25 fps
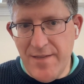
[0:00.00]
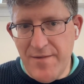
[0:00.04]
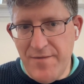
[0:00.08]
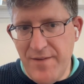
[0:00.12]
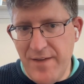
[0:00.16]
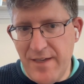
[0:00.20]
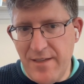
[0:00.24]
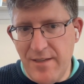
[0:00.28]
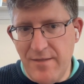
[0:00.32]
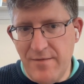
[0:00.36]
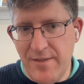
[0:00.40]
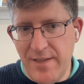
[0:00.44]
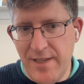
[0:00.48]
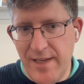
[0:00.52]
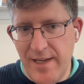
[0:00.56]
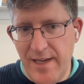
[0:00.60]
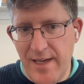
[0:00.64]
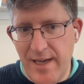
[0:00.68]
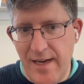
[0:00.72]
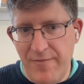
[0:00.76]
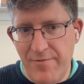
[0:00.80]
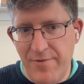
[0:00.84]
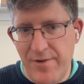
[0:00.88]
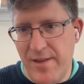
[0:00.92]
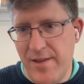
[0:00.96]
is effectively
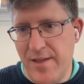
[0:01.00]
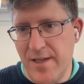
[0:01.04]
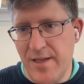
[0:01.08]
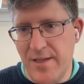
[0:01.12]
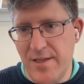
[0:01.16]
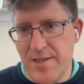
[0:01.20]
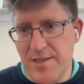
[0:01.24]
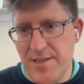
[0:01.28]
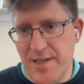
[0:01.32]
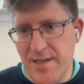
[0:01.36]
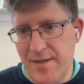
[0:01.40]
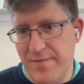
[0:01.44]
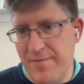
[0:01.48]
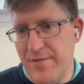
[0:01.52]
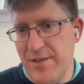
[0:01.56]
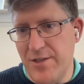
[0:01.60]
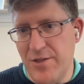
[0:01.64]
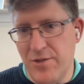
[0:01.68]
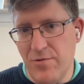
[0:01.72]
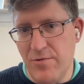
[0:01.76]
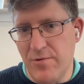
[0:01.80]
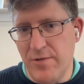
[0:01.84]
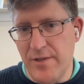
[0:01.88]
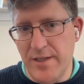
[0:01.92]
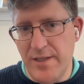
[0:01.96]
everything's
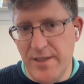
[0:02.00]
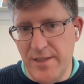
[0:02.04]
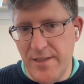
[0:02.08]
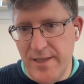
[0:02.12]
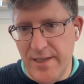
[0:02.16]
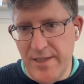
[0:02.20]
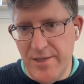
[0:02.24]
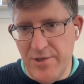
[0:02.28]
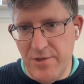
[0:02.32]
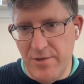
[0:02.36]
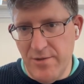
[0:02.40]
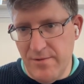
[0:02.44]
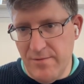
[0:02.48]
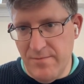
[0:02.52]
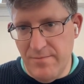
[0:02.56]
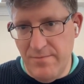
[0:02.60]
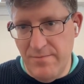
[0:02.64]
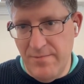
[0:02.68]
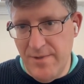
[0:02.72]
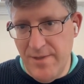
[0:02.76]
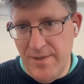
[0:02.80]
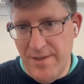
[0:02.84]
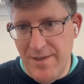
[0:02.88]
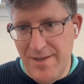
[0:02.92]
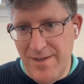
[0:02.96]
inventory and digital.
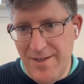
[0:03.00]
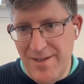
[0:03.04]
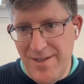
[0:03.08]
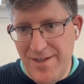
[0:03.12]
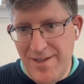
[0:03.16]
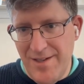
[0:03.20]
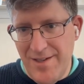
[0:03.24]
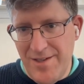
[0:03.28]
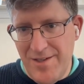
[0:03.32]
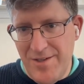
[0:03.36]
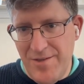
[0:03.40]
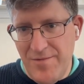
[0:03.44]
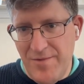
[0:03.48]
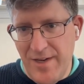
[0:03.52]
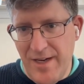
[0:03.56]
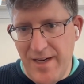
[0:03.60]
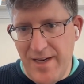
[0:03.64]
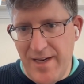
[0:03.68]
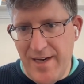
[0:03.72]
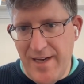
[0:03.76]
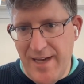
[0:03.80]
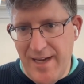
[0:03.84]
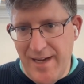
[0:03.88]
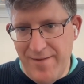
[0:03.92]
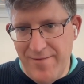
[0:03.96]
You've
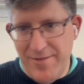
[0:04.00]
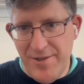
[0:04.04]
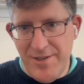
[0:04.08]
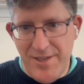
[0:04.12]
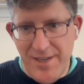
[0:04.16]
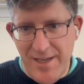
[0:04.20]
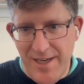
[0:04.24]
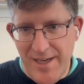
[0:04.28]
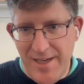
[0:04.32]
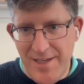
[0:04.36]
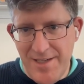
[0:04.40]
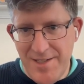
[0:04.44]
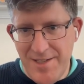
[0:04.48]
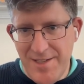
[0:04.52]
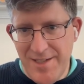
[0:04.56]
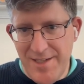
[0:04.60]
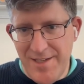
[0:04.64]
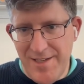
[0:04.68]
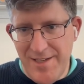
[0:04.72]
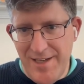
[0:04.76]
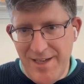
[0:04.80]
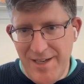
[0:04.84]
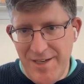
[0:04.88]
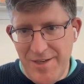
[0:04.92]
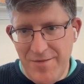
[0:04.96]
got
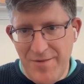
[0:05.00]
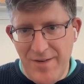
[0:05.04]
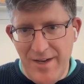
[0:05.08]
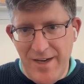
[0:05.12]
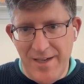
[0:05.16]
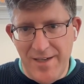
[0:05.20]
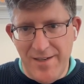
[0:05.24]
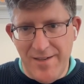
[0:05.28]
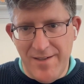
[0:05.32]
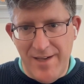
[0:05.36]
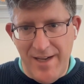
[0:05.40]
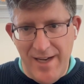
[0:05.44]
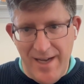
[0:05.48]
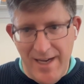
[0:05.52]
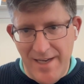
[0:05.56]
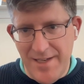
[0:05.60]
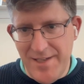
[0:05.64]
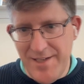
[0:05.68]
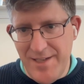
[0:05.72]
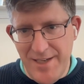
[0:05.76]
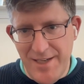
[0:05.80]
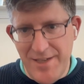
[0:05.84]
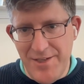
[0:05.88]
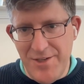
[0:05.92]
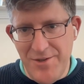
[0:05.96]
advertising and you've got
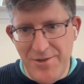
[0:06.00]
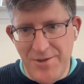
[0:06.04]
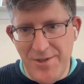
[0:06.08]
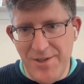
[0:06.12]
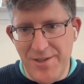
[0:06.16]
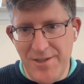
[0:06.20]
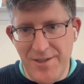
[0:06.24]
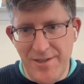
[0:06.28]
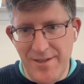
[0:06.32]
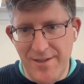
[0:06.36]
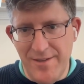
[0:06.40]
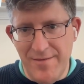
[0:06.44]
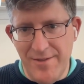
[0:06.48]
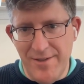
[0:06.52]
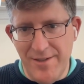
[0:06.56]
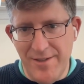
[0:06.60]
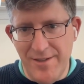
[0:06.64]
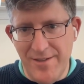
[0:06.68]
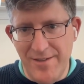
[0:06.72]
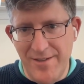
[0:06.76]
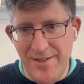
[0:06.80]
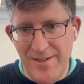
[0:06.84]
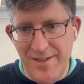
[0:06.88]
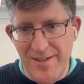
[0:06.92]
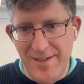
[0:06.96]
content you can
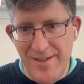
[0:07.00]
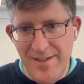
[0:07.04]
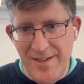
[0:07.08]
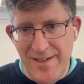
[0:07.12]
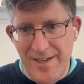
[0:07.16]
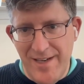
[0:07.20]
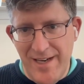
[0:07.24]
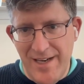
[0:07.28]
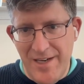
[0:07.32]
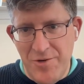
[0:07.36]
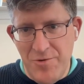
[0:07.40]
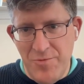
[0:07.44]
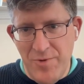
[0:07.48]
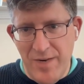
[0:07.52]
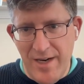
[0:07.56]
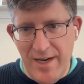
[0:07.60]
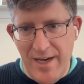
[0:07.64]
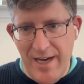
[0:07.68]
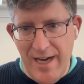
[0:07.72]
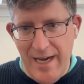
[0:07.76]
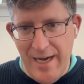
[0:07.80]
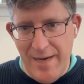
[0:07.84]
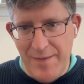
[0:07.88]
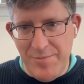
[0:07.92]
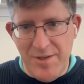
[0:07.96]
deliver, and you want to
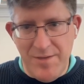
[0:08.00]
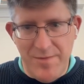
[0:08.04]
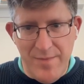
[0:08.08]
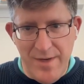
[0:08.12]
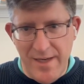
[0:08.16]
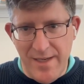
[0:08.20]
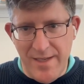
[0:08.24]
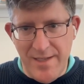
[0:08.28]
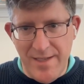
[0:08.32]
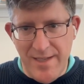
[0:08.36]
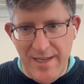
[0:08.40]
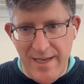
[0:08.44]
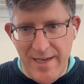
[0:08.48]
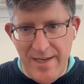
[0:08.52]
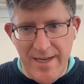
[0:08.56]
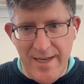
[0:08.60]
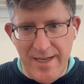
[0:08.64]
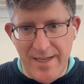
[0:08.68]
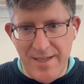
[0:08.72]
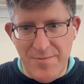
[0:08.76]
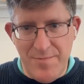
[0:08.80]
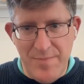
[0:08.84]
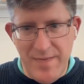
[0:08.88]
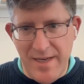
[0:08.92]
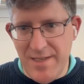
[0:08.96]
optimize that
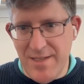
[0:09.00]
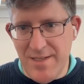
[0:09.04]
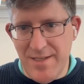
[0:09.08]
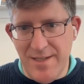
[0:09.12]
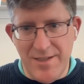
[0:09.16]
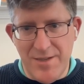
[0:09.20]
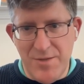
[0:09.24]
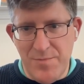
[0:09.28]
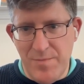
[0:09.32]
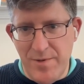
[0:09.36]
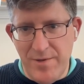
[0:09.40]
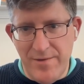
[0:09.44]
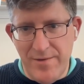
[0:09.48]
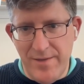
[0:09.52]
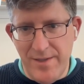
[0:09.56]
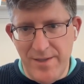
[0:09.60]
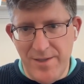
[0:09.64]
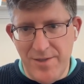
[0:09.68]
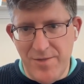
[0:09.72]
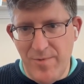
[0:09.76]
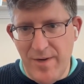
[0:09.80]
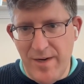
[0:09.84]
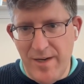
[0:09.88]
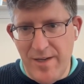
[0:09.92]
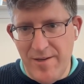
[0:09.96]
next best
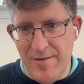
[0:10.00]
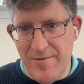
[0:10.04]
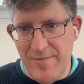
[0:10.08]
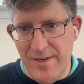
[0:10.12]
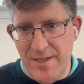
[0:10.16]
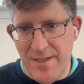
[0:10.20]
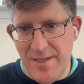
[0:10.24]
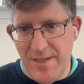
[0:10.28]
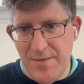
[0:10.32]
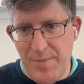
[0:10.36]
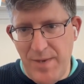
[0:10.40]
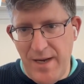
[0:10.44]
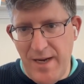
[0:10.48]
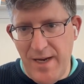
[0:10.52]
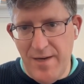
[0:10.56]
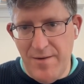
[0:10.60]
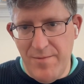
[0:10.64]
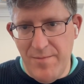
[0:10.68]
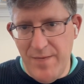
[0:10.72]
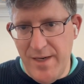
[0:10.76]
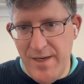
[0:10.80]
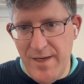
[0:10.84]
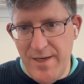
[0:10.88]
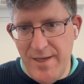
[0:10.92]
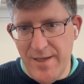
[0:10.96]
experience, whether it's a
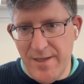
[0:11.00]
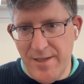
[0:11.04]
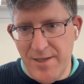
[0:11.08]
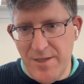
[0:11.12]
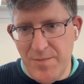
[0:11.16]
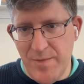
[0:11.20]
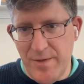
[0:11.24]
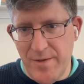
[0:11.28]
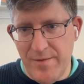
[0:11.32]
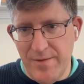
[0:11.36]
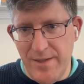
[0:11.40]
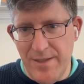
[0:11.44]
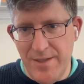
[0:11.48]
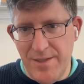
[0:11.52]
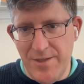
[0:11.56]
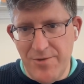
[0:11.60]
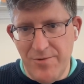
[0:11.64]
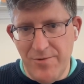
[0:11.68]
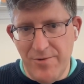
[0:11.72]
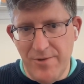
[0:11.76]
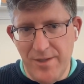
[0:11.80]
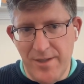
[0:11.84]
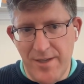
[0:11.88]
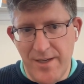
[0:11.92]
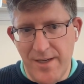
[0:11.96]
paid media experience
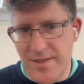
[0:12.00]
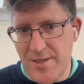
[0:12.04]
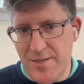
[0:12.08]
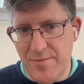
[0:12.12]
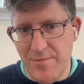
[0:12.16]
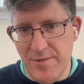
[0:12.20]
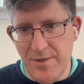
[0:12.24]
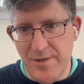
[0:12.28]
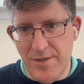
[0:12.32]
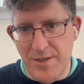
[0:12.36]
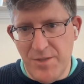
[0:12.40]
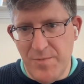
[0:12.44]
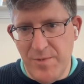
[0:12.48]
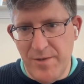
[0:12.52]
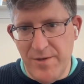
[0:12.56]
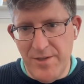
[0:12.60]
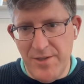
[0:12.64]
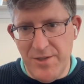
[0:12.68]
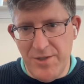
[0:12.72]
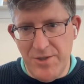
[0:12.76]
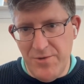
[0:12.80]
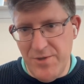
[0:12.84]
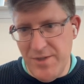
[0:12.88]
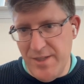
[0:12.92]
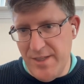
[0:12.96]
or a customer
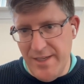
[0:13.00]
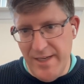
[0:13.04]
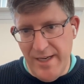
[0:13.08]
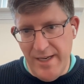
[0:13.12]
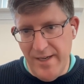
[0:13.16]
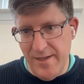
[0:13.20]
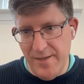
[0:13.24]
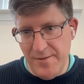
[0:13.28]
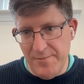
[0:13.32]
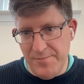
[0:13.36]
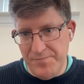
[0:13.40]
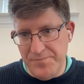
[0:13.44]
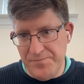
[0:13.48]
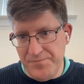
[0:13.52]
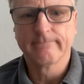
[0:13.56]
experience using data.